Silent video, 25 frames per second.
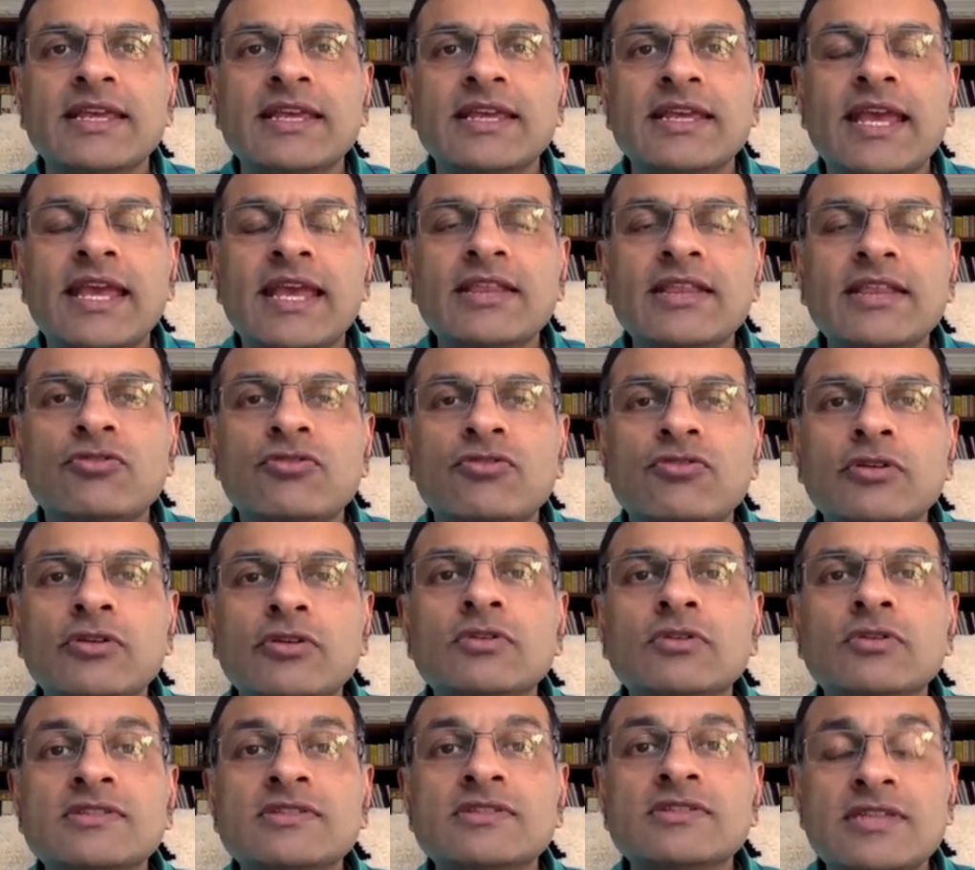get
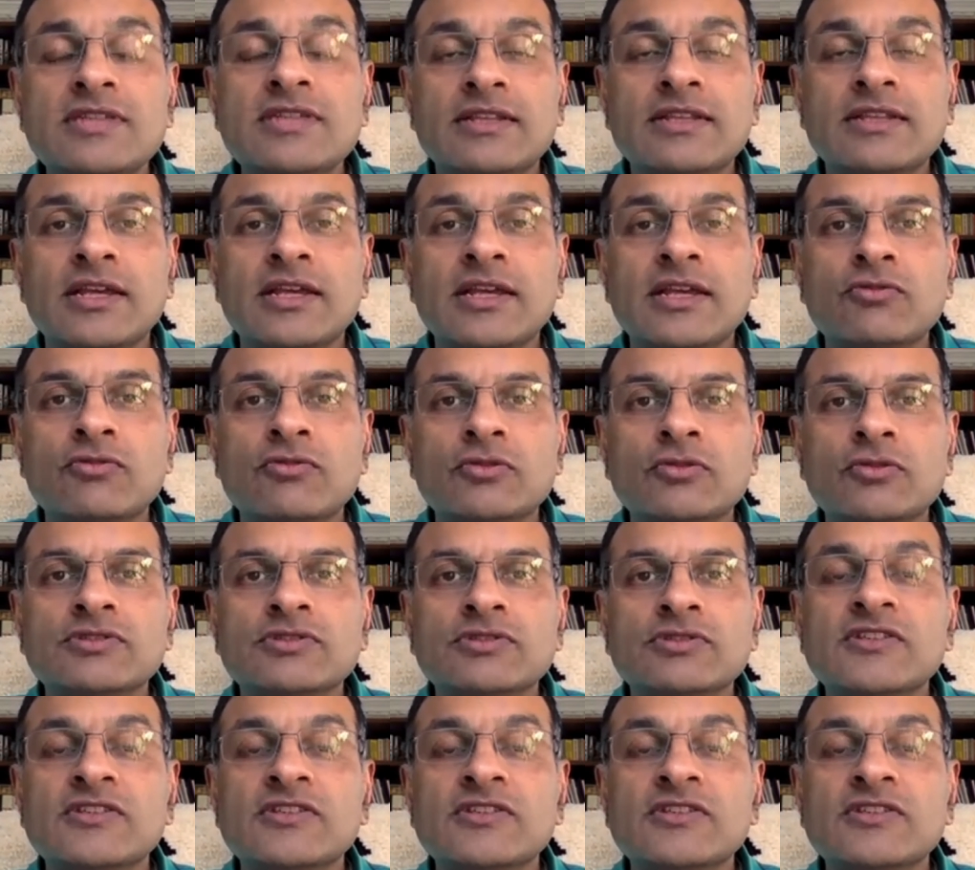through sick day rules,